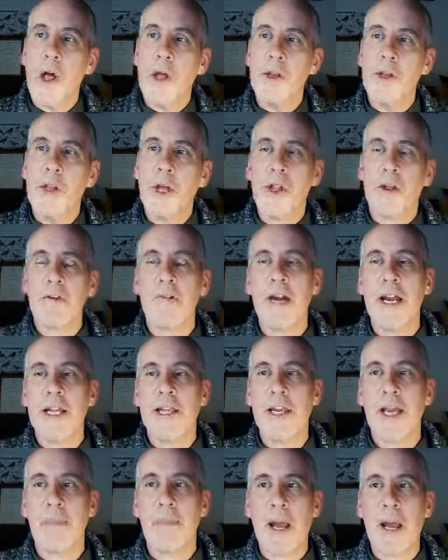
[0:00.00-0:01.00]
another
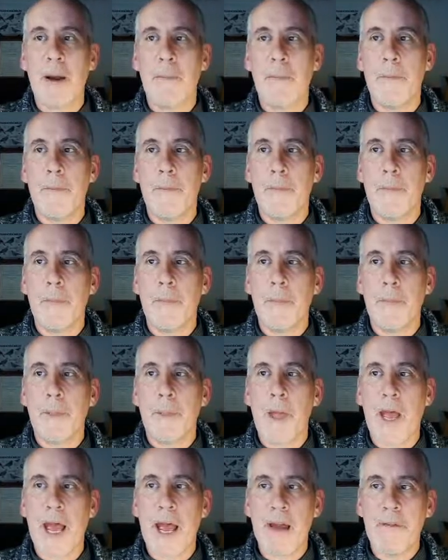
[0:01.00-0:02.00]
great thing about
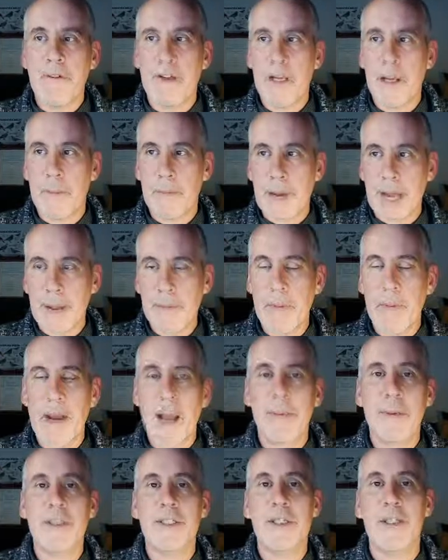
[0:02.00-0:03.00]
having a paper
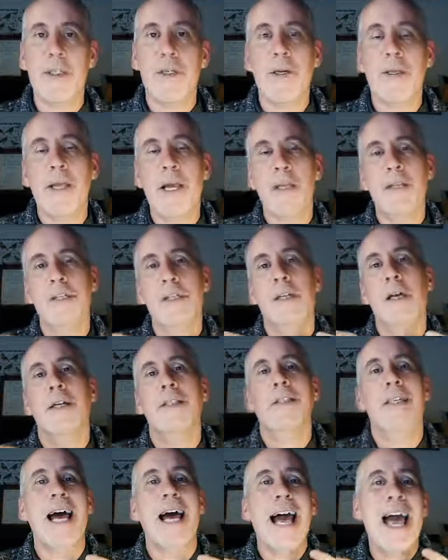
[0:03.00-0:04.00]
map is that you can then
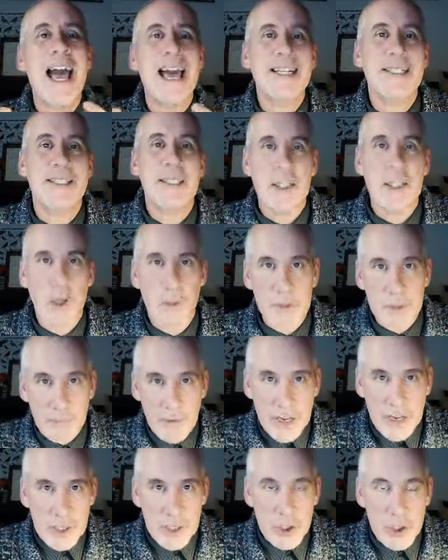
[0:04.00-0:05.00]
start to add the
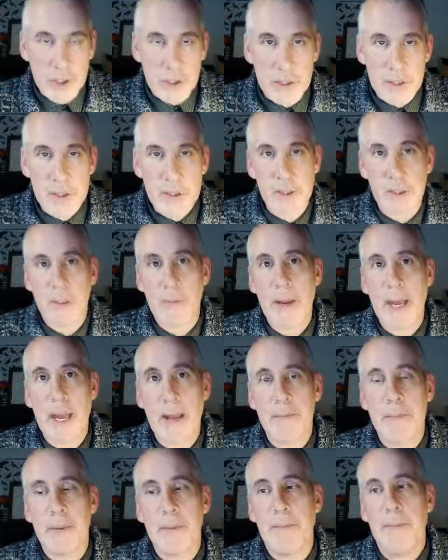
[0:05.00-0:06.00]
observations to the
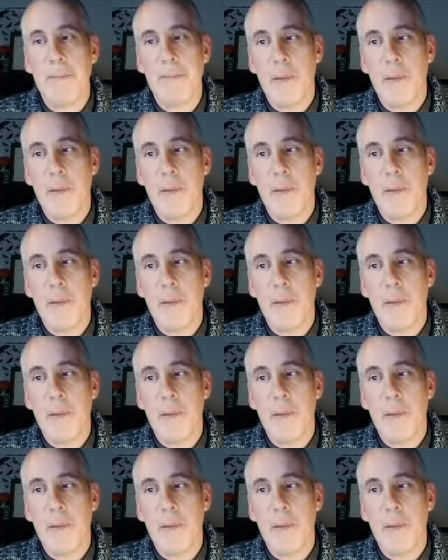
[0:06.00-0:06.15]
map